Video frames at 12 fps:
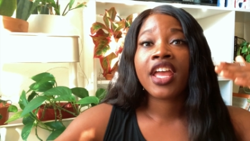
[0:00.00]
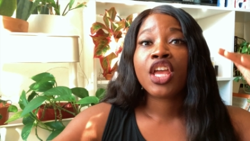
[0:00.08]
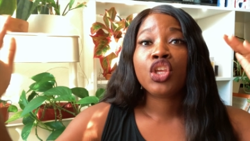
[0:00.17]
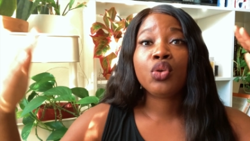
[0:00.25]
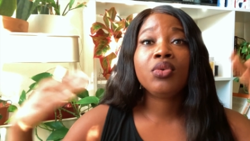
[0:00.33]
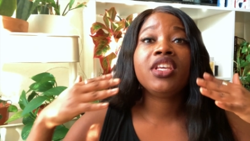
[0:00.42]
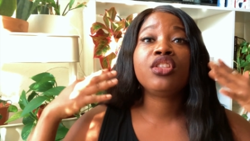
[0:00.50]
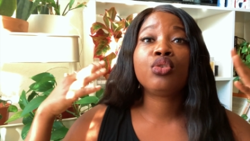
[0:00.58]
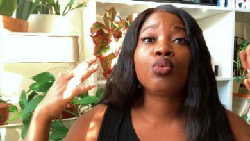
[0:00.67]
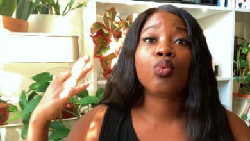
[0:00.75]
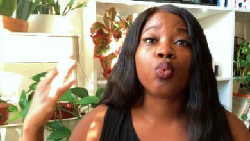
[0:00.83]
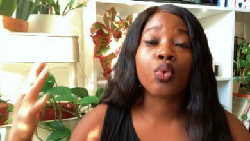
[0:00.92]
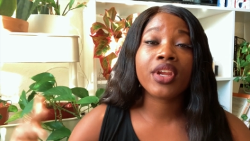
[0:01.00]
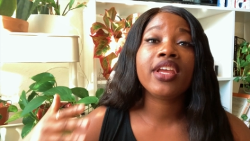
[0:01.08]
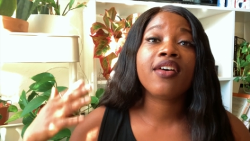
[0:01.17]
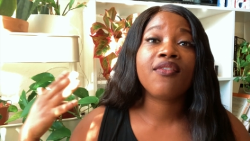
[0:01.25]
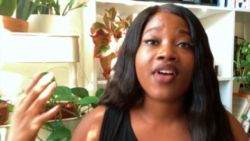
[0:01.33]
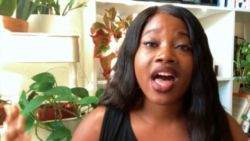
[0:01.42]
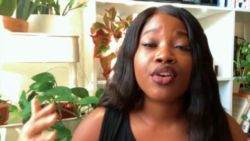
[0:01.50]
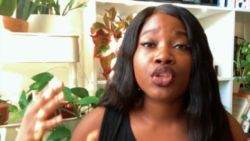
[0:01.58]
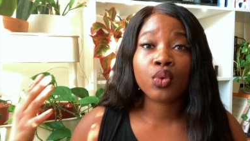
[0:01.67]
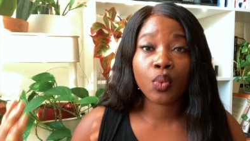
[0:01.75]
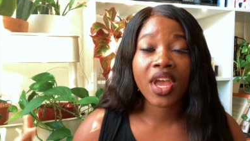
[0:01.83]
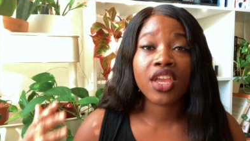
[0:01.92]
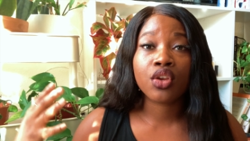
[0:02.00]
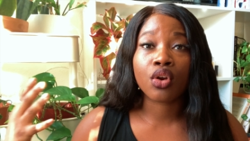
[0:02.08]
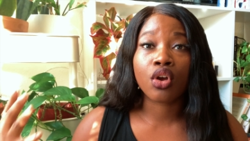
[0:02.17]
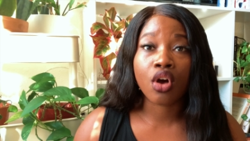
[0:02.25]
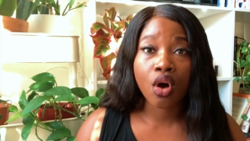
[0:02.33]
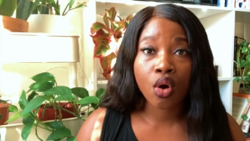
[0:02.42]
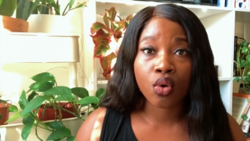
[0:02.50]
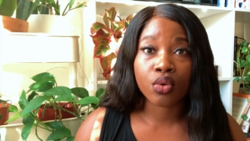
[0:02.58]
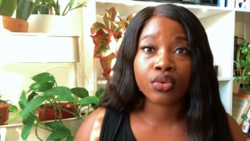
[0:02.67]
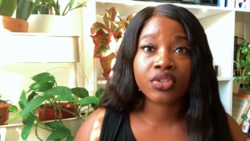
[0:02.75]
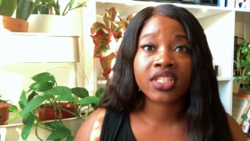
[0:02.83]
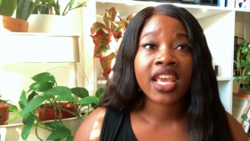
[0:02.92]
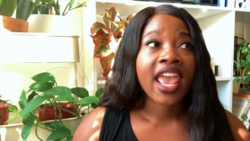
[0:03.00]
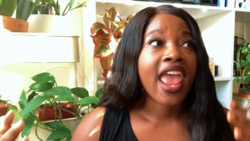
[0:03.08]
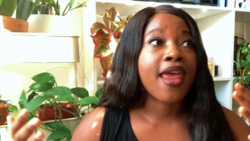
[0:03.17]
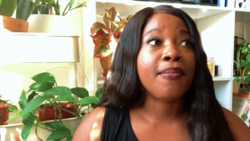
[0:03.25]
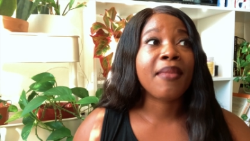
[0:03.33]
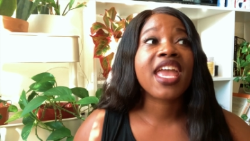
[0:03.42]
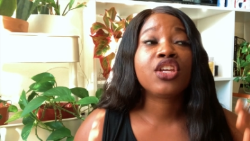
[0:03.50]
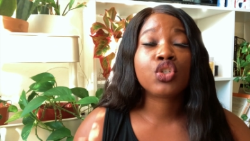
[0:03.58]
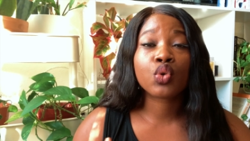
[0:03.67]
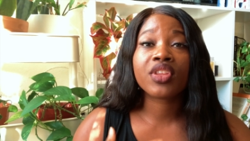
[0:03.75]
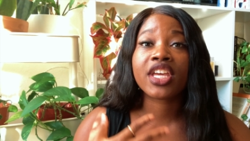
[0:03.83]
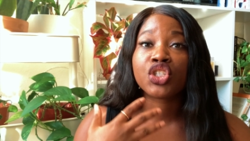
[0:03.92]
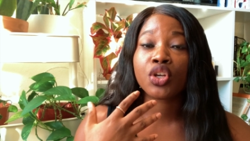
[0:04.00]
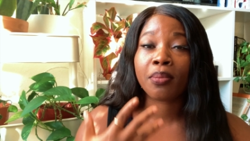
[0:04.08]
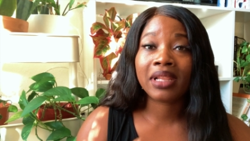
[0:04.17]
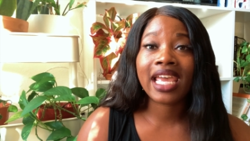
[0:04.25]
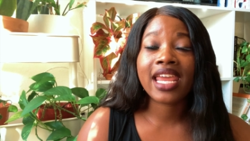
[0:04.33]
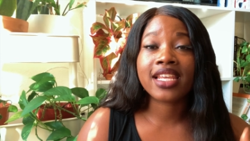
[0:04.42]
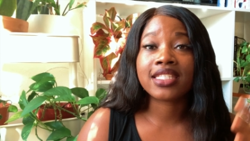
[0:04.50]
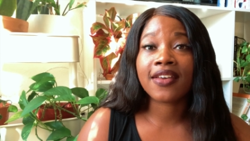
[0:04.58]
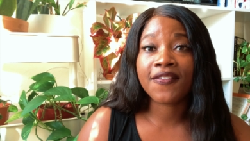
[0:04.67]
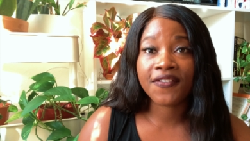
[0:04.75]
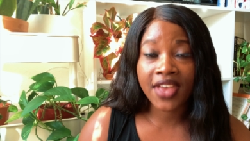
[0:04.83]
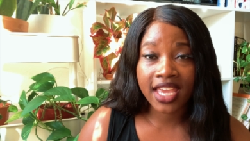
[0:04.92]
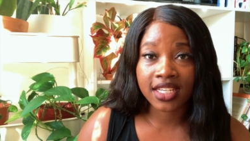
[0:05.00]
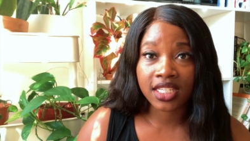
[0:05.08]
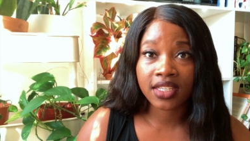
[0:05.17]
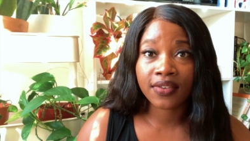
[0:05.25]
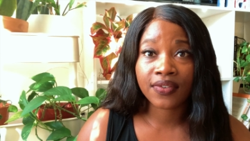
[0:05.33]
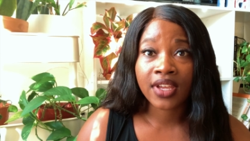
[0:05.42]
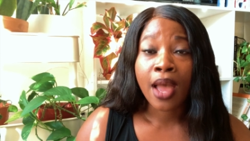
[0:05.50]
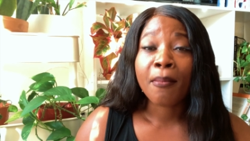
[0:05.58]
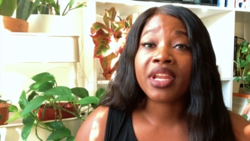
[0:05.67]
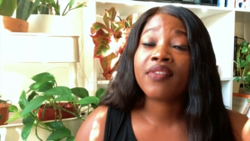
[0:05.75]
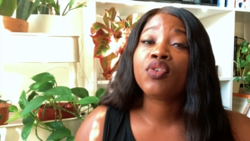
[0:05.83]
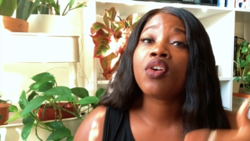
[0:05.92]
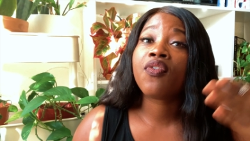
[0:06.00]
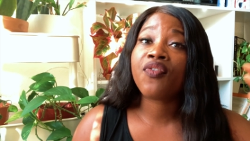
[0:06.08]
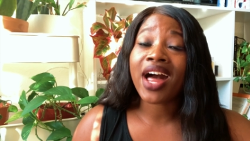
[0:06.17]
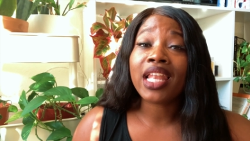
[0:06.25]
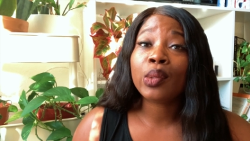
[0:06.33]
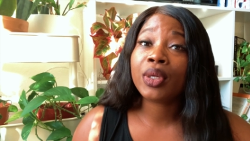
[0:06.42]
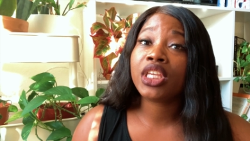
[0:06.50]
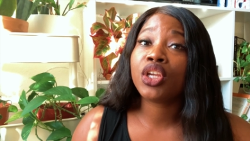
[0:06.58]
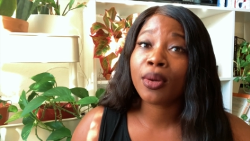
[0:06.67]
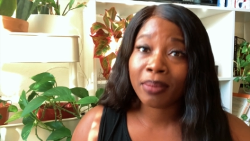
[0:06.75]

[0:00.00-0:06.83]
you need to reevaluate your goals and make sure that your plan is effective. But if you're following your